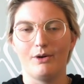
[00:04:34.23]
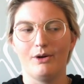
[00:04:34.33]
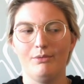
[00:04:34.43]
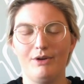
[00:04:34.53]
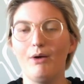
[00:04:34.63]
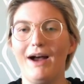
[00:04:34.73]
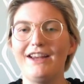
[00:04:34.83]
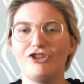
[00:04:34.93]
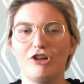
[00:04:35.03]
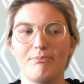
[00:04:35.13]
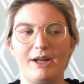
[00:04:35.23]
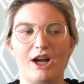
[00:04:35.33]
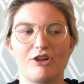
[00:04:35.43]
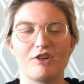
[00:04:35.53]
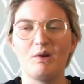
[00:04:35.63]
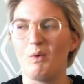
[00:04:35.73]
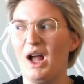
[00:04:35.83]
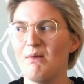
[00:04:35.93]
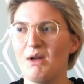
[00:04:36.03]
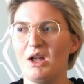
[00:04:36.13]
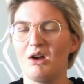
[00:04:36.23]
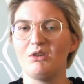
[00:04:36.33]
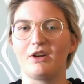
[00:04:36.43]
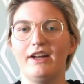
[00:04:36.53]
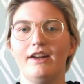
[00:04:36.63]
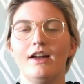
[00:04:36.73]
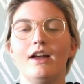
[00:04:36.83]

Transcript: Oh no, I shouldn't be hungry. Why am I hungry?